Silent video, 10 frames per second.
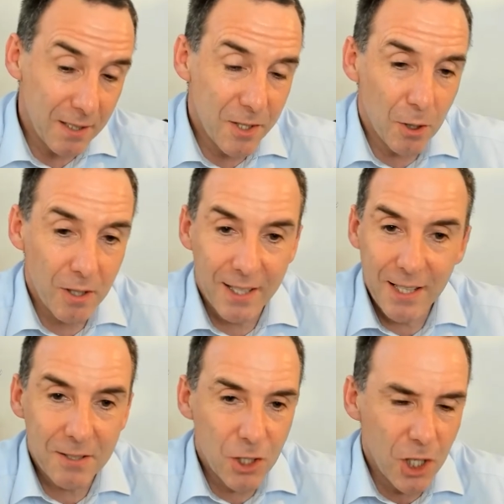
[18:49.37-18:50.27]
So
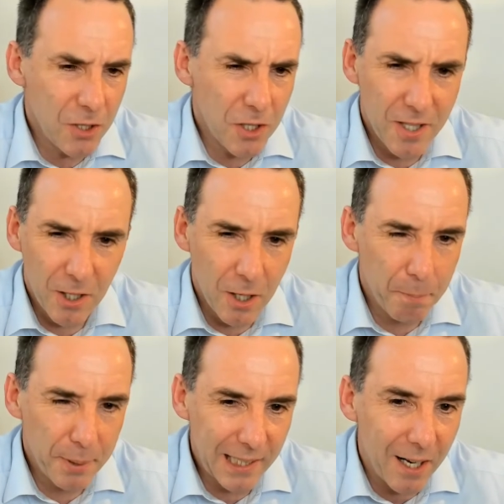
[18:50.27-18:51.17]
it changes the
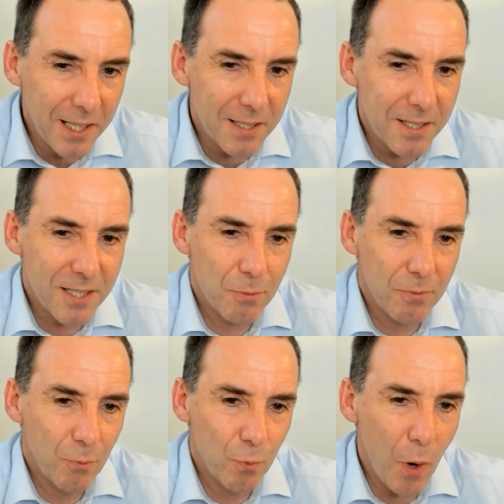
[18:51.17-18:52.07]
compliance
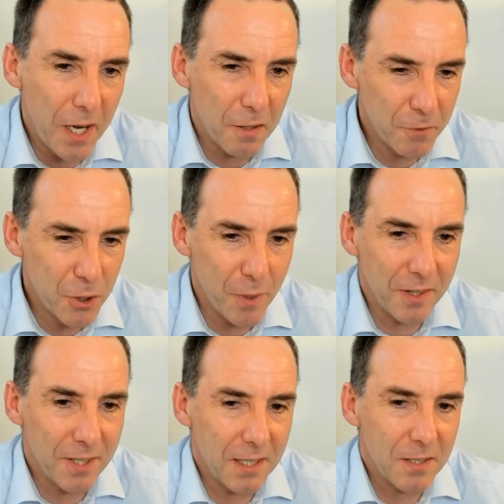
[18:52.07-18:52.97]
way of doing
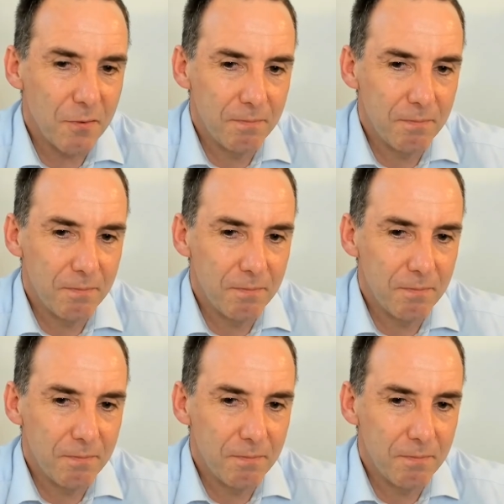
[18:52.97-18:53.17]
things